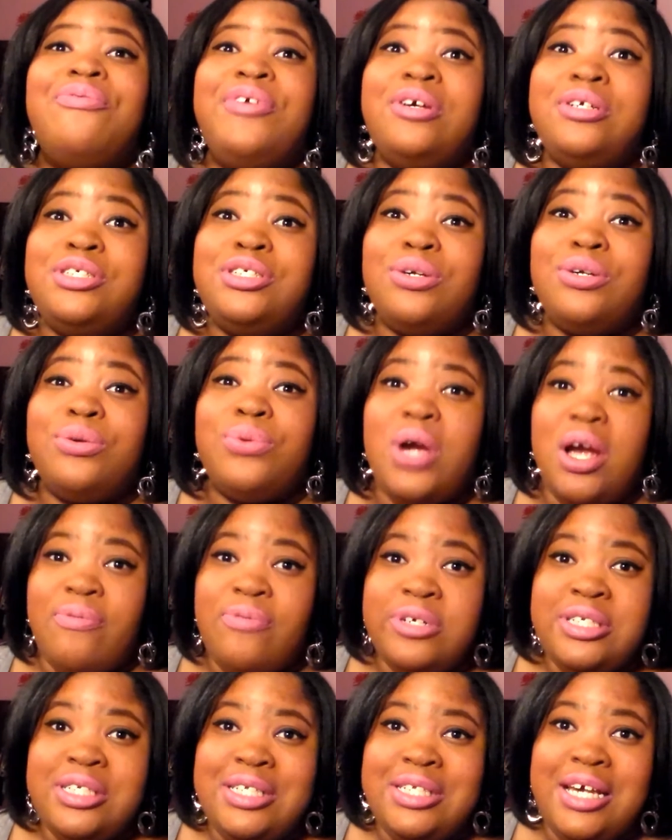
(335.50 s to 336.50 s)
future
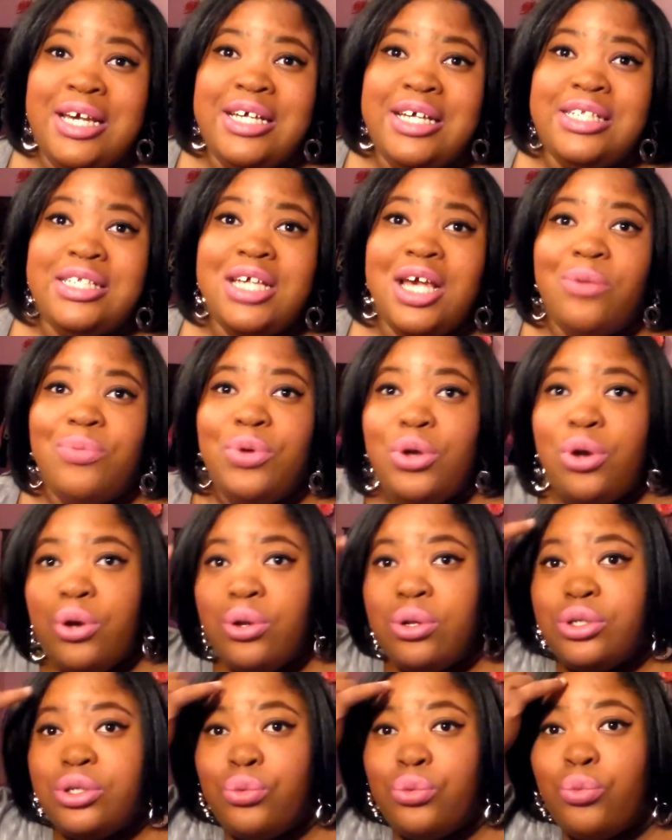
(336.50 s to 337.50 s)
references if
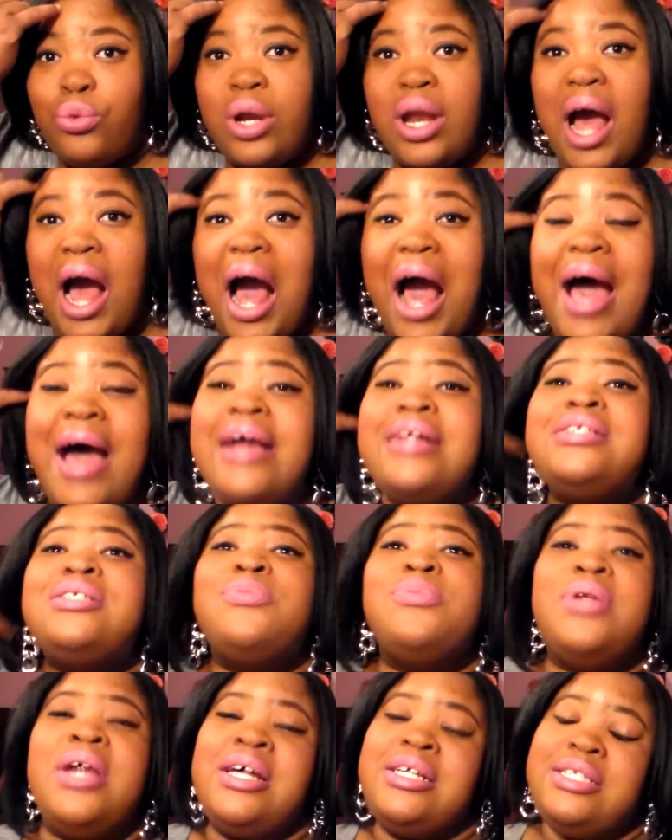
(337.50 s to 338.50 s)
you do not
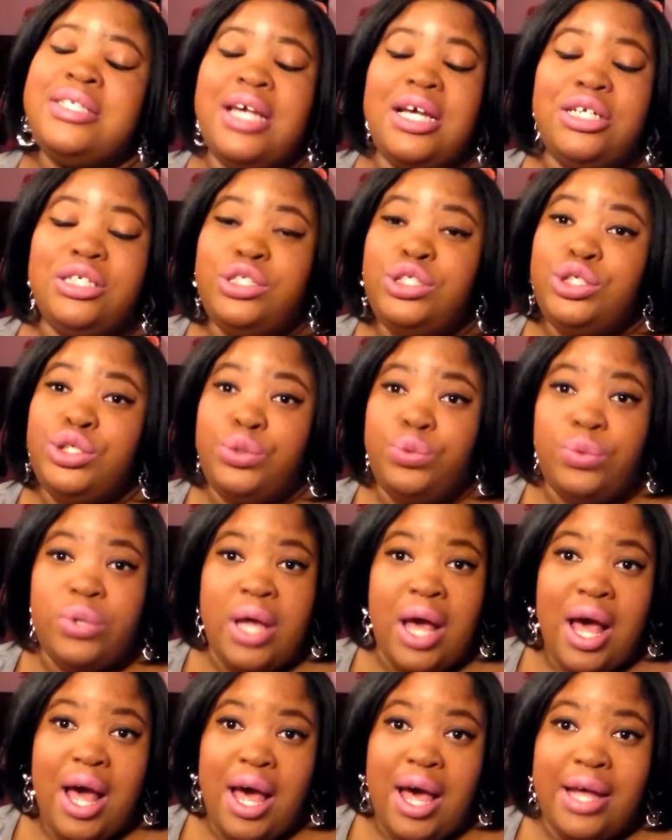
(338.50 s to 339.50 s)
when i say do
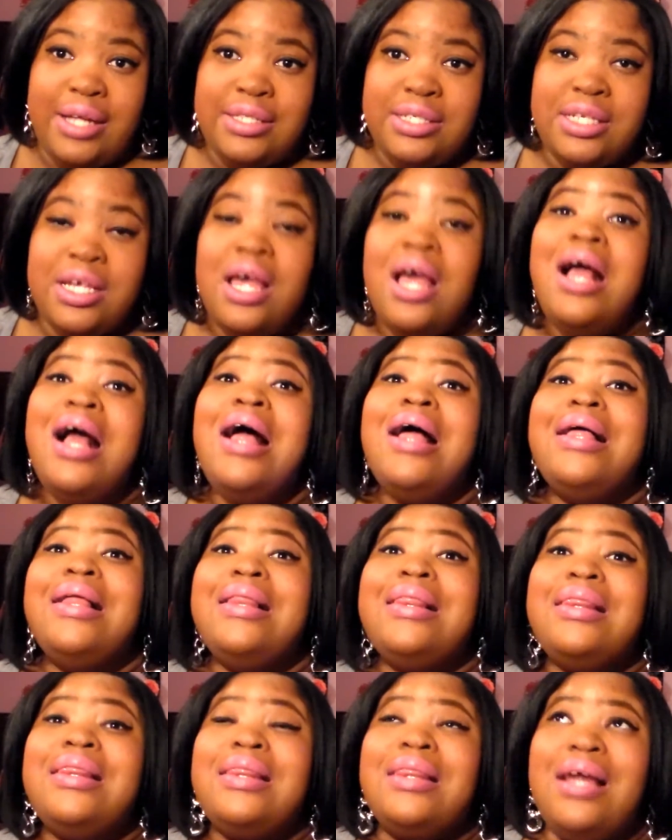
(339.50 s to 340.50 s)
not
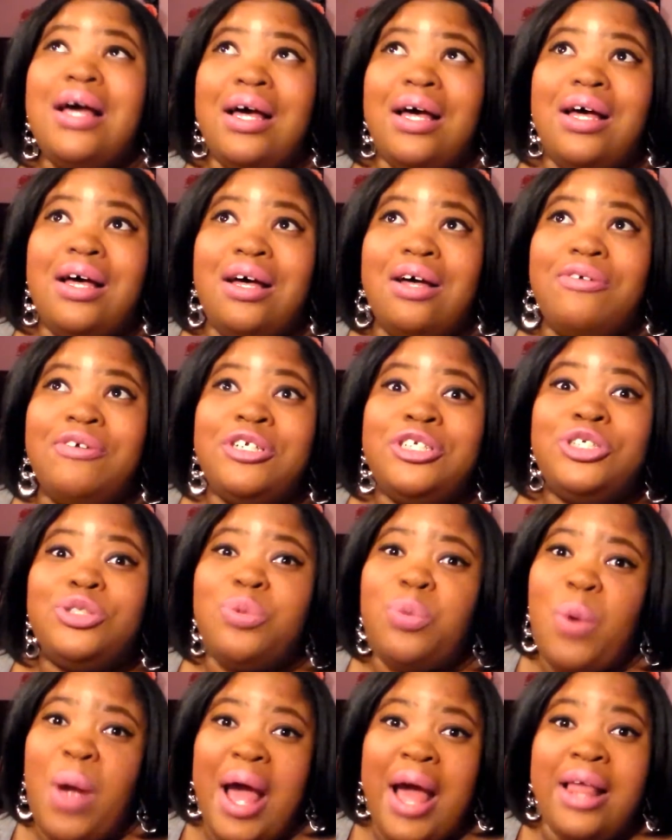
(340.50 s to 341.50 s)
love
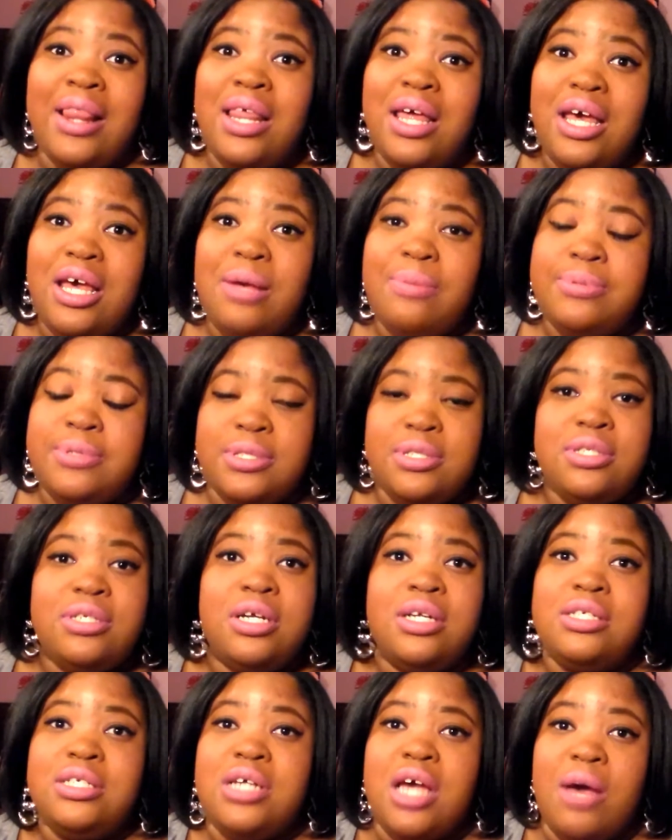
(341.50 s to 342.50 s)
dry lips
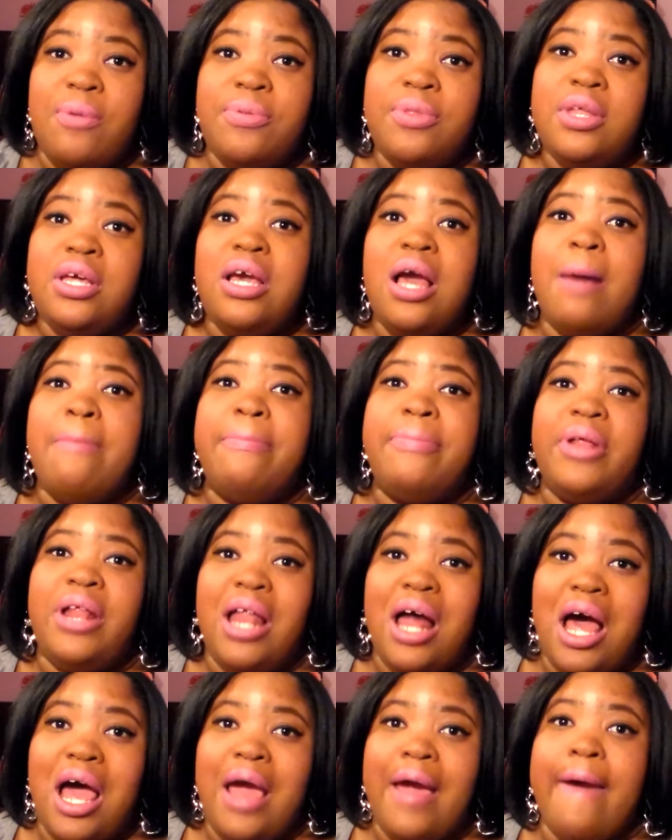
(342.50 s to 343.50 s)
then definitely
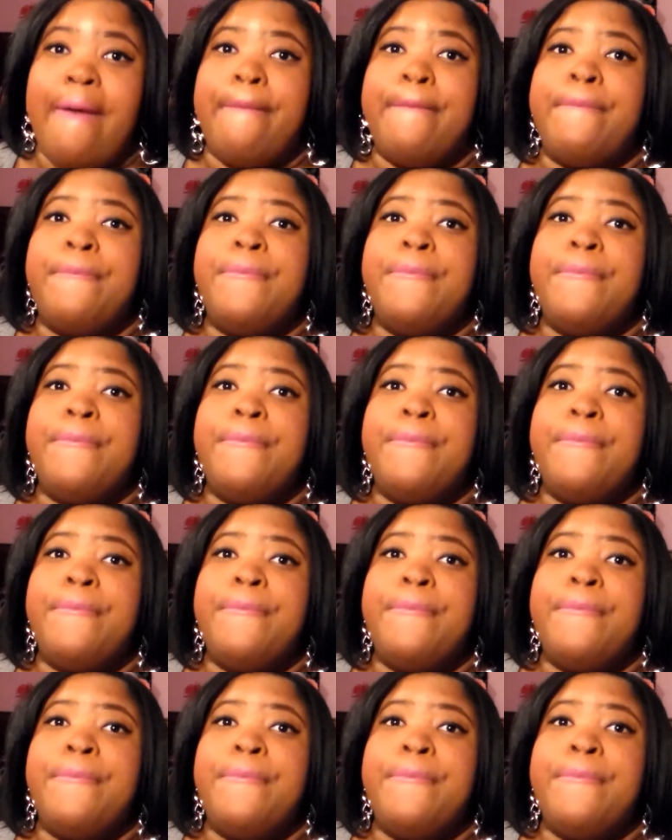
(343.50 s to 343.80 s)
apply